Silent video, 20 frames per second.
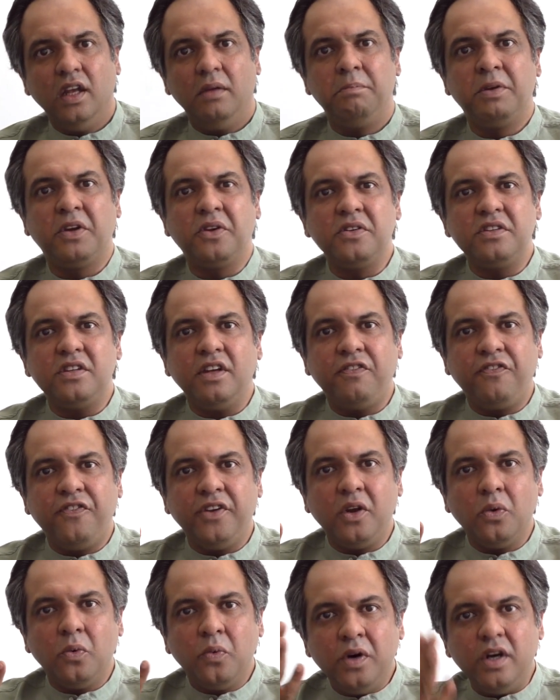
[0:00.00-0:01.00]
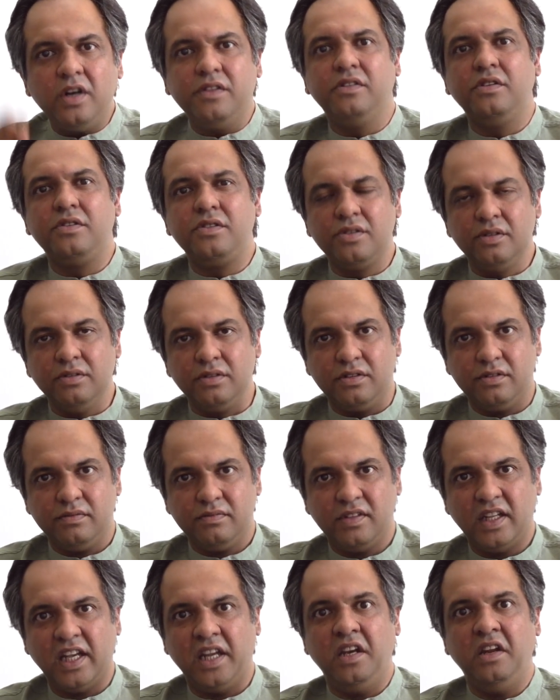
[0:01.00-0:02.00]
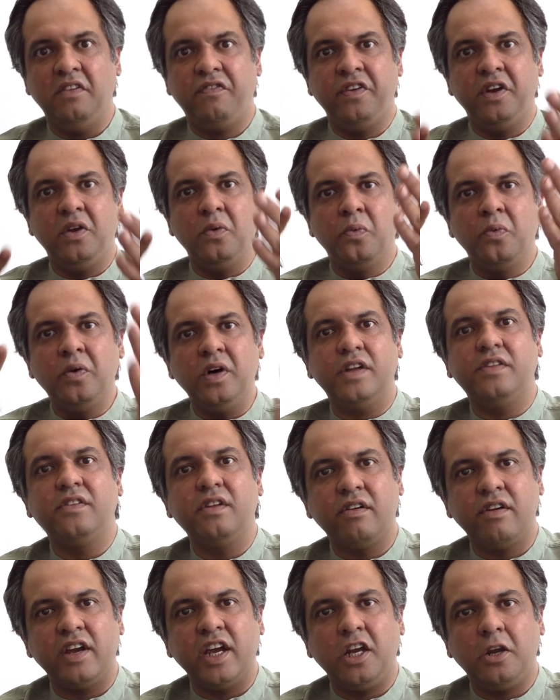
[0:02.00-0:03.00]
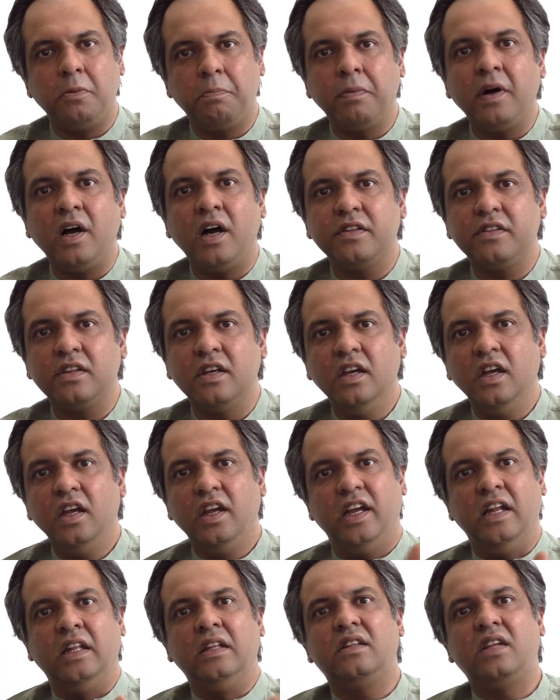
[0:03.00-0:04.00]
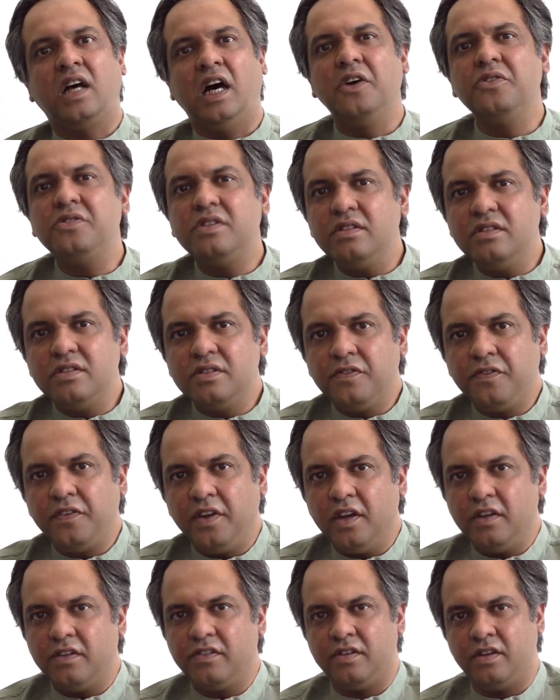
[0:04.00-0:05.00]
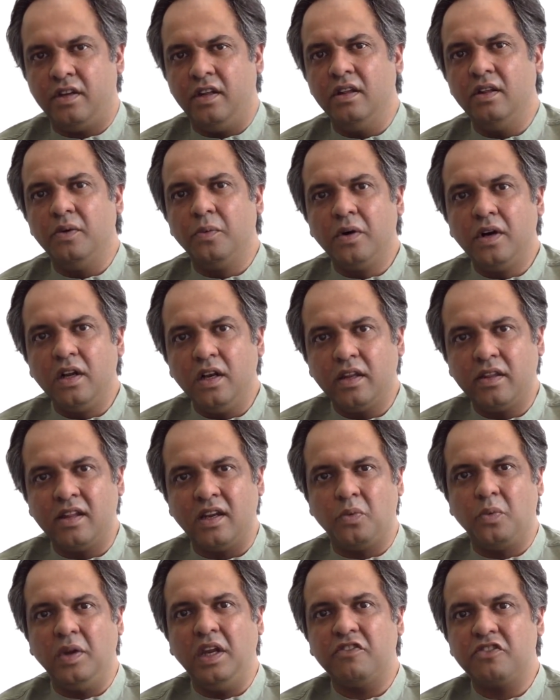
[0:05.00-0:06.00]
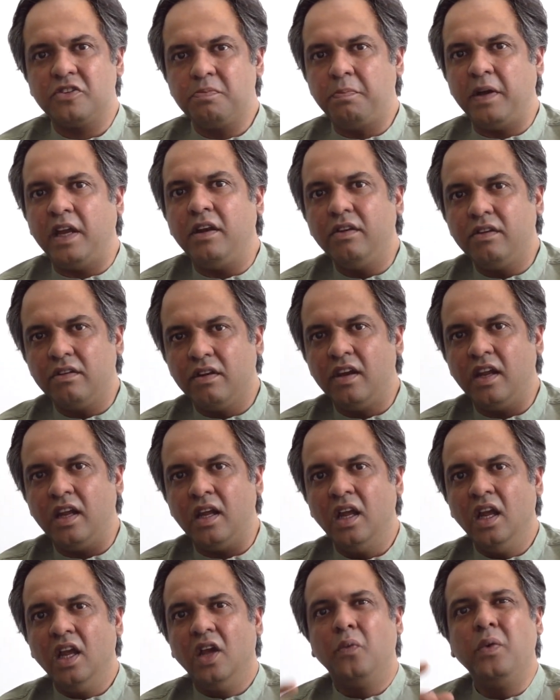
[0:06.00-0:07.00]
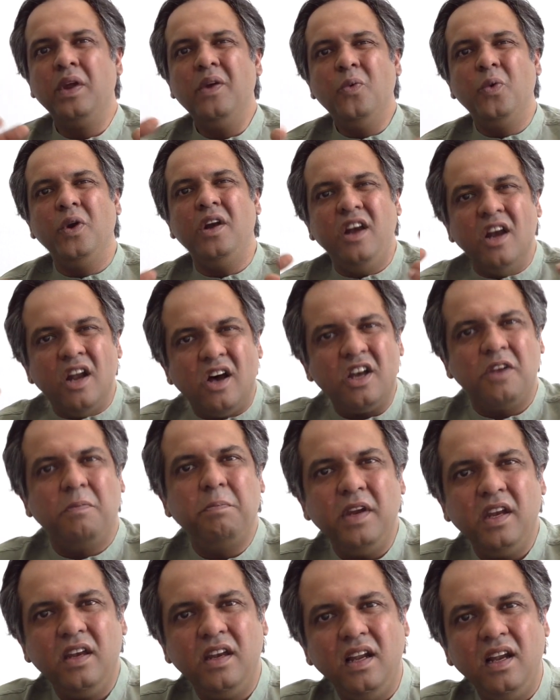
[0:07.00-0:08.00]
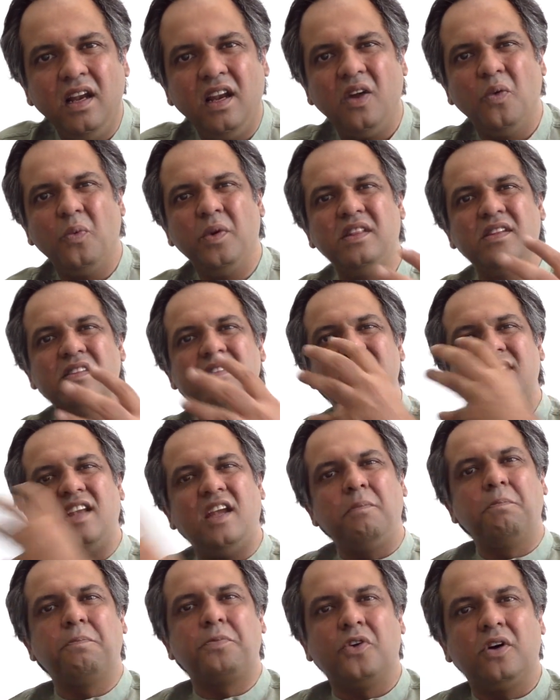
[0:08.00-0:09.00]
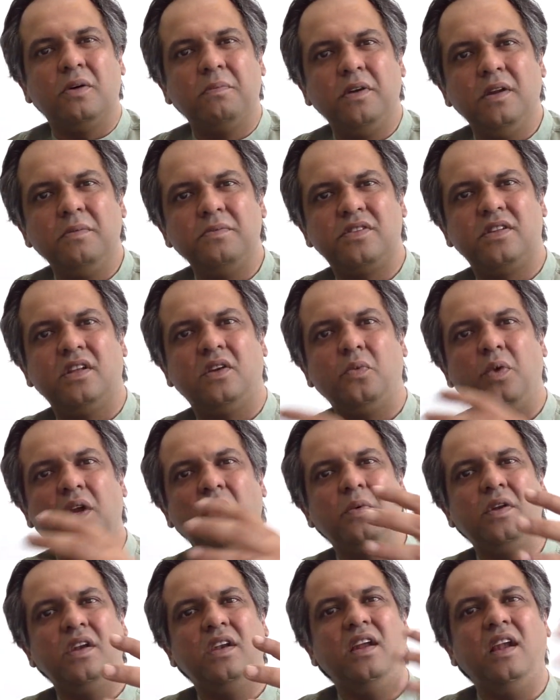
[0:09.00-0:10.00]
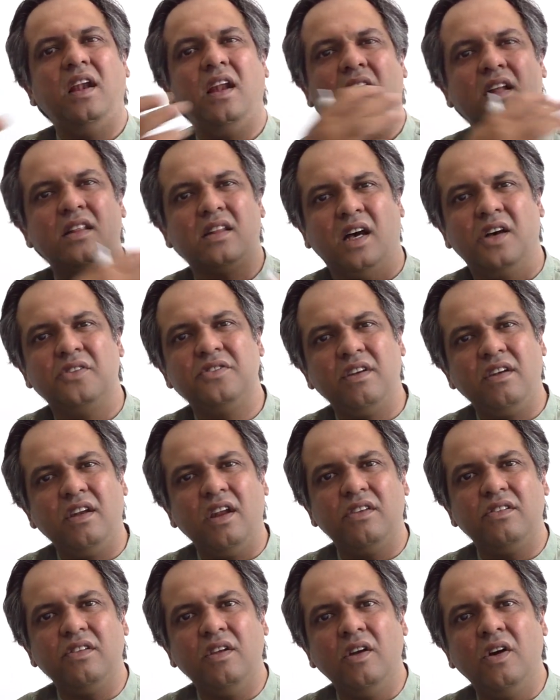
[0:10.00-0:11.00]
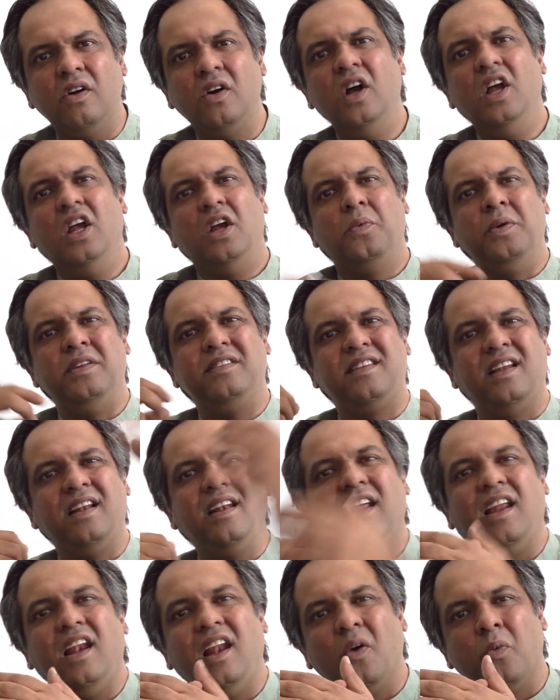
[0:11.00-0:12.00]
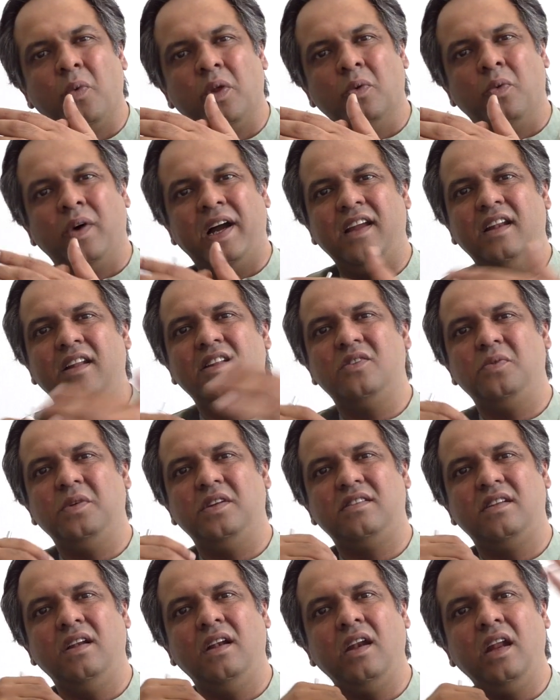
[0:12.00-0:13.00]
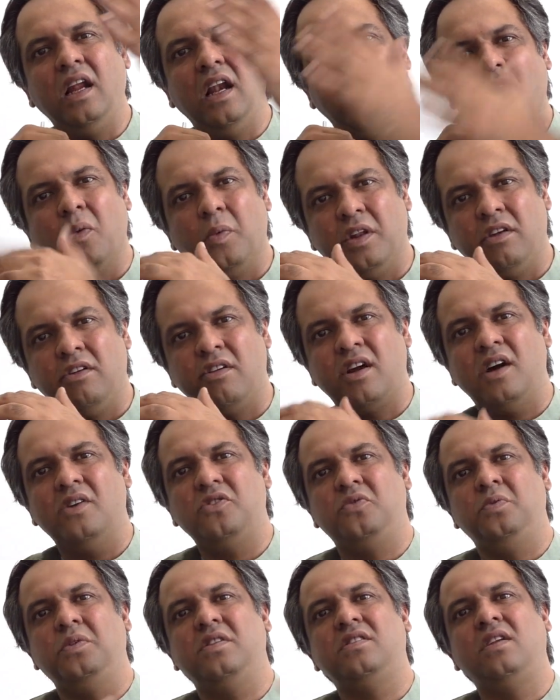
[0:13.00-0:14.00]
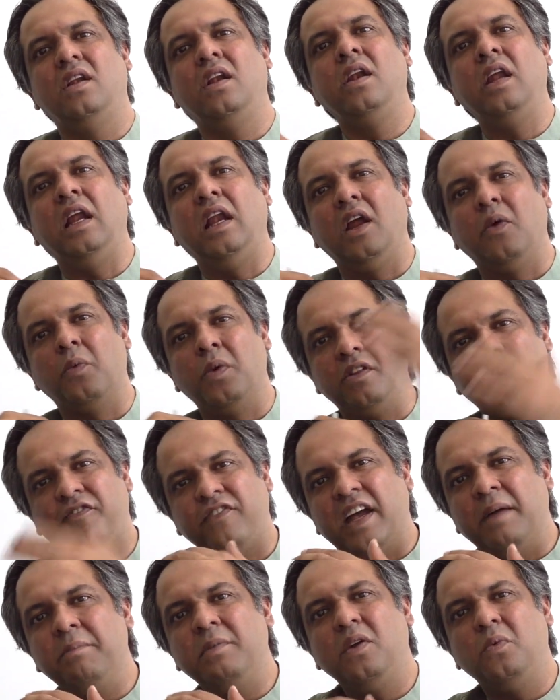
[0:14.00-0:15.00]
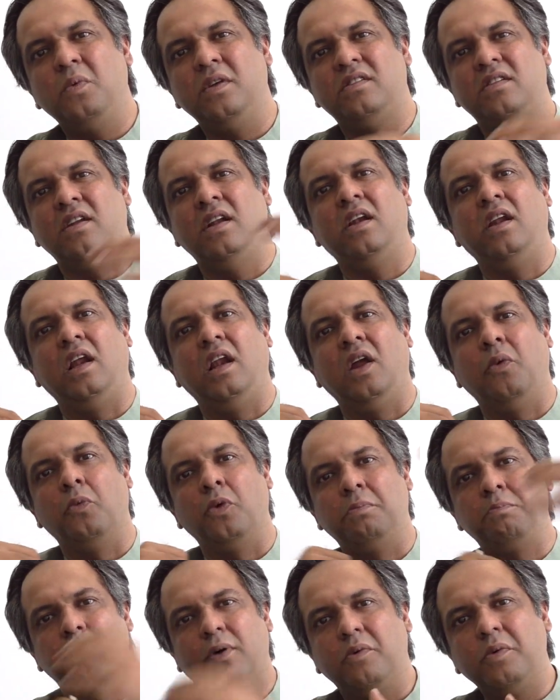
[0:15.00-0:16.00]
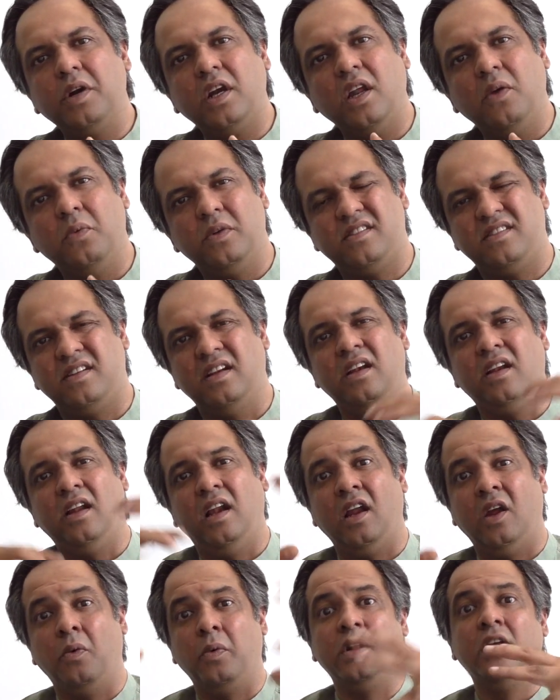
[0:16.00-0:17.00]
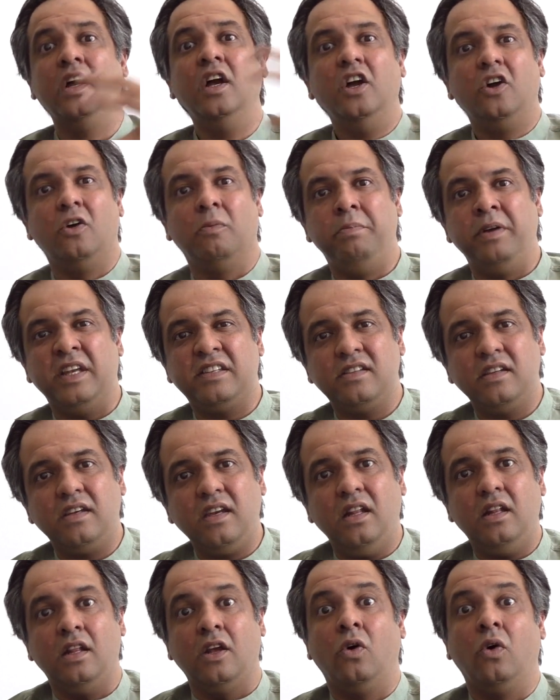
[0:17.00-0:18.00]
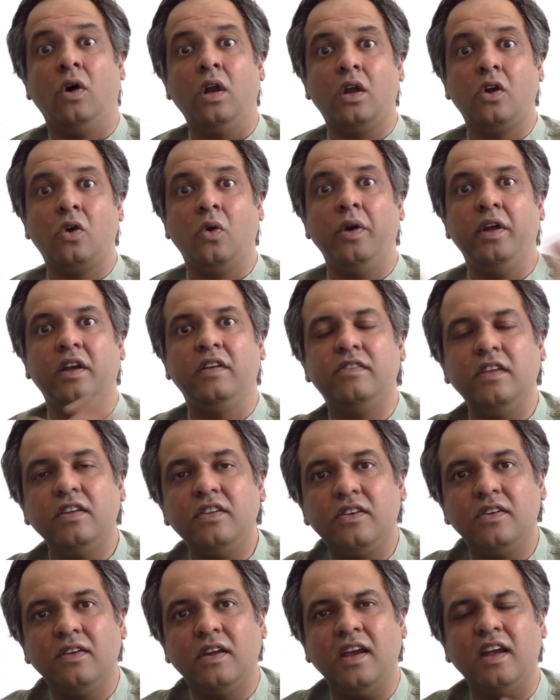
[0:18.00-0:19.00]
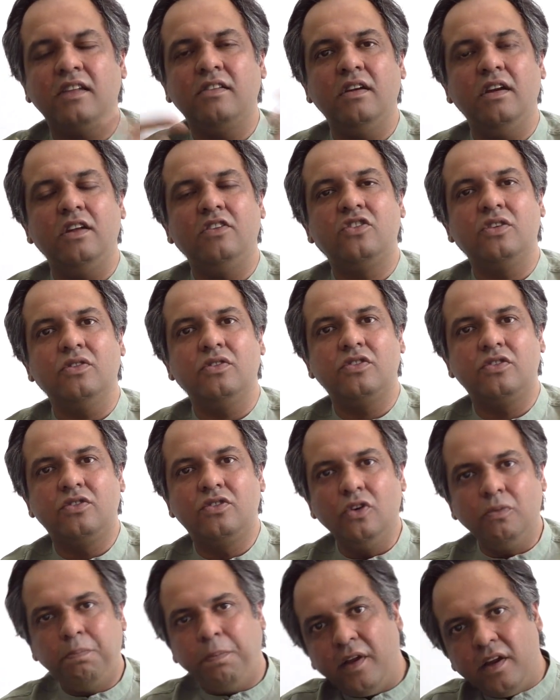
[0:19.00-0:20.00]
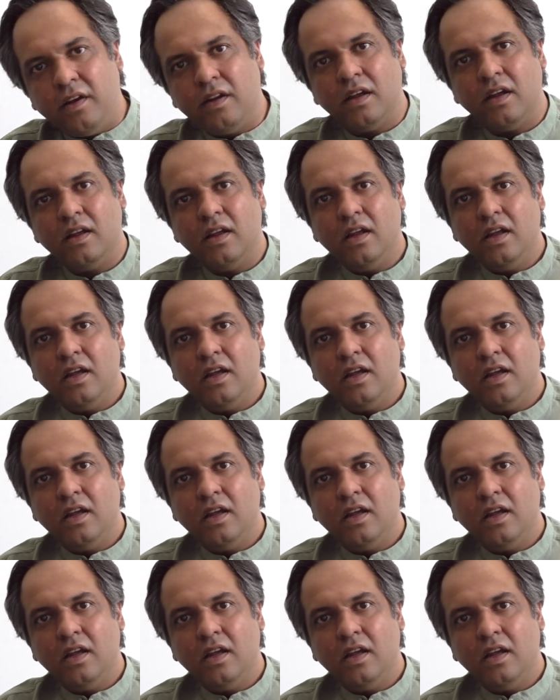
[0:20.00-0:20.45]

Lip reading: Because if it were the truth, and if it were the right path, in thousands of years in the world that we have spent today, we would not be dealing with the same problems that we were dealing 1,000 years ago. We're still dealing with violence, we're still dealing with droughts, we're still dealing with famine, we're still dealing with poverty, we're still dealing with obesity. They all coexist together. It's so stupid.